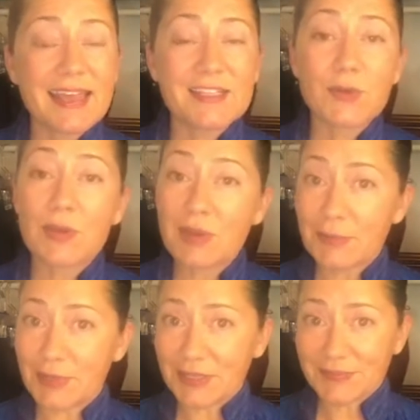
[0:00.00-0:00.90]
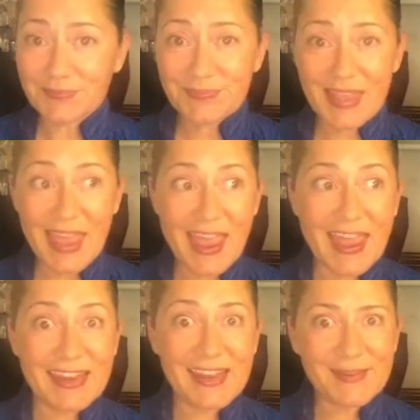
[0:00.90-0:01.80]
and so I read a book,
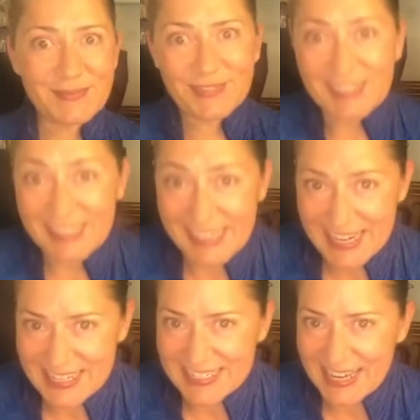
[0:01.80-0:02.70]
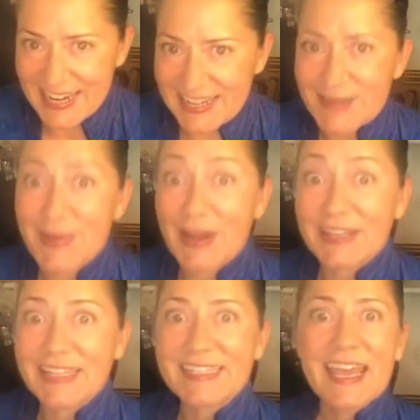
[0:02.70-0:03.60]
and I'm really excited about
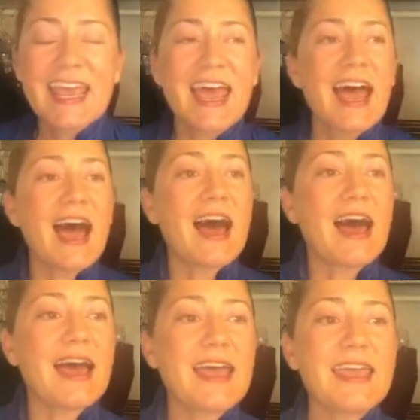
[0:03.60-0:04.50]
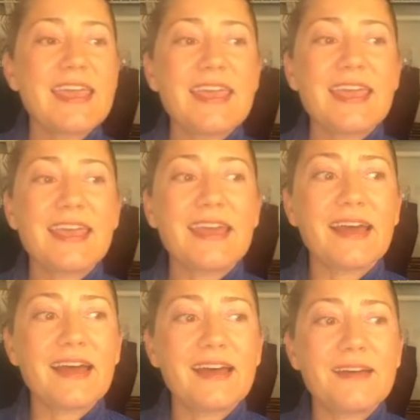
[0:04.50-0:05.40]
it. I
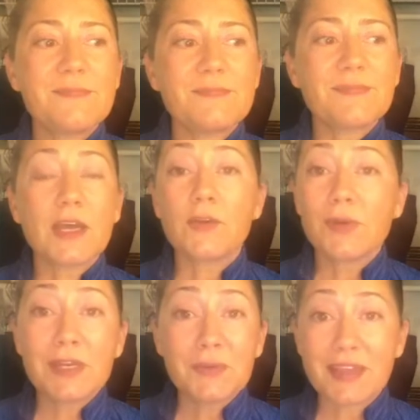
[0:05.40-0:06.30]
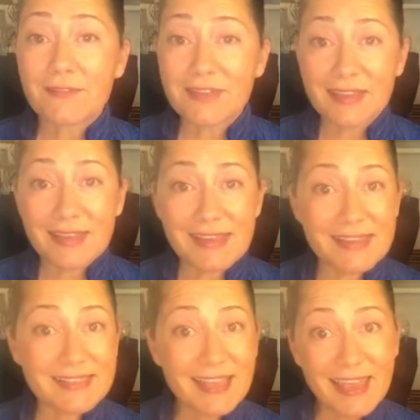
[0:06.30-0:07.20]
um, agreed with everything
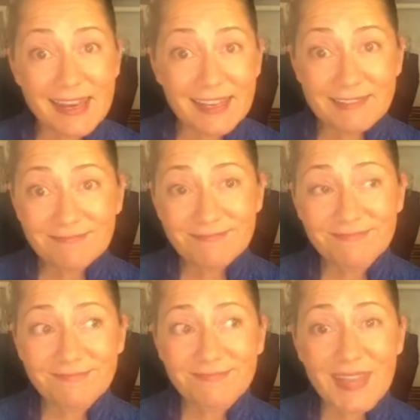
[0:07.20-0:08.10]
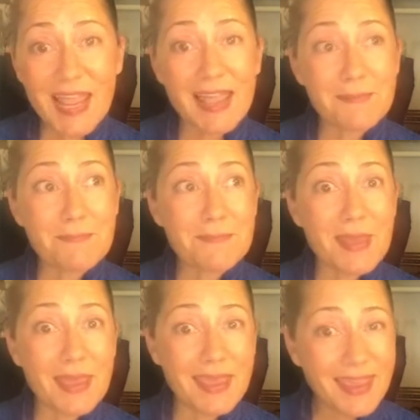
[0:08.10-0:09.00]
he said. I
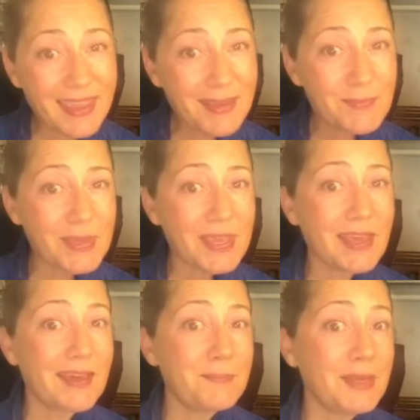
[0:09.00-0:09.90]
may be a